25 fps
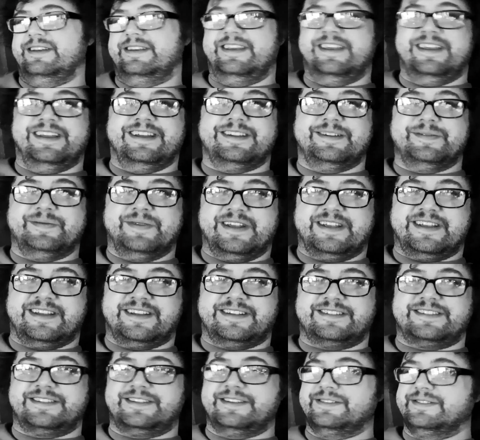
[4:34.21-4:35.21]
again to make
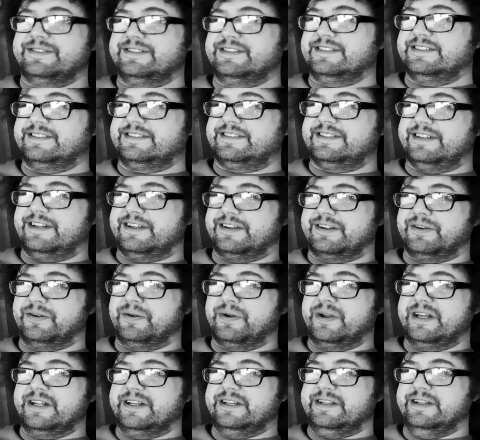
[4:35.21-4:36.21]
excuses. It's not a
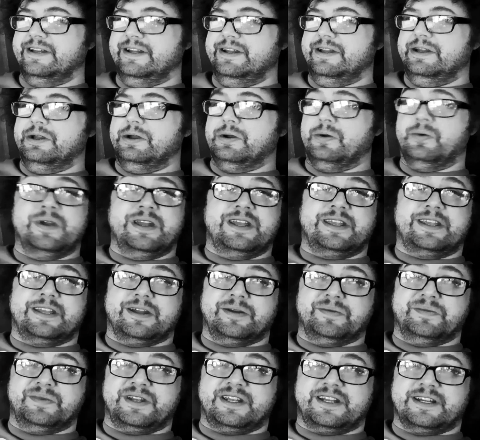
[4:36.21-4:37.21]
great
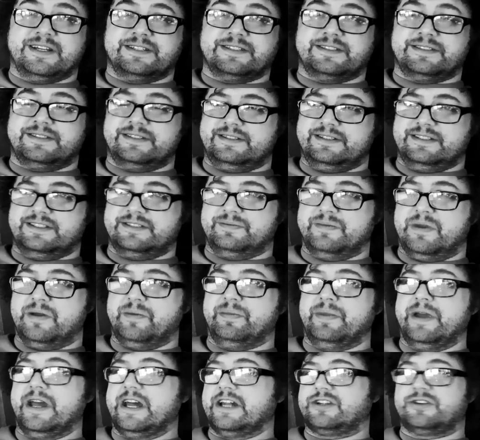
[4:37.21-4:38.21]
weekend because this is my
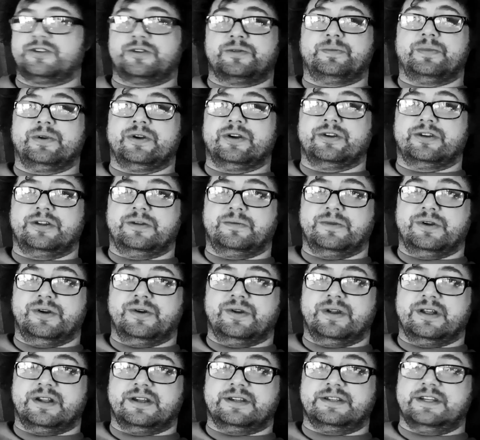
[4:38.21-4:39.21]
bachelor party. I'm
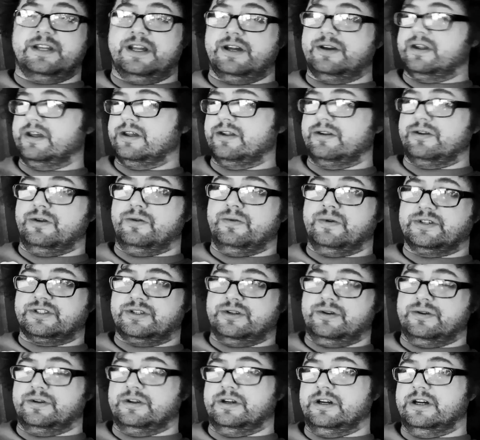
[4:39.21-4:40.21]
going out of town. I don't uh-uh. know what's
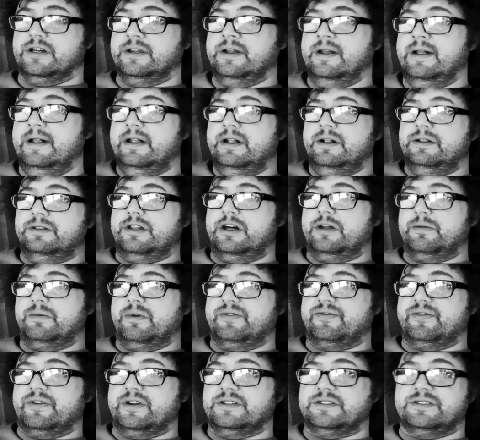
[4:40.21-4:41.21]
going on. A lot of
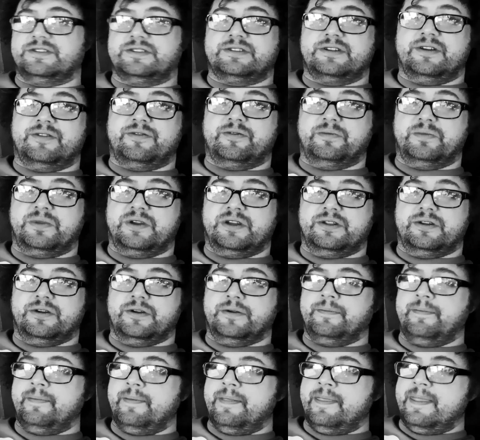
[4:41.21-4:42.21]
my friends and stuff will be
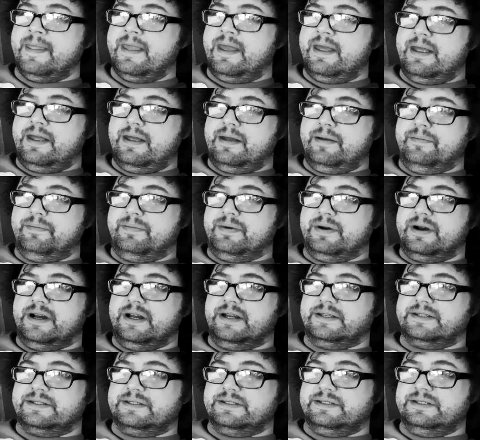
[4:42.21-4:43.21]
there,
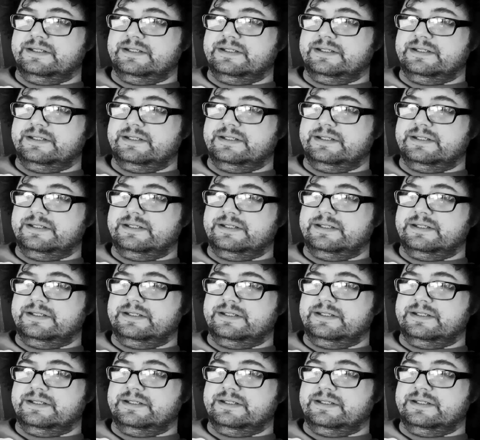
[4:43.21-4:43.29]
but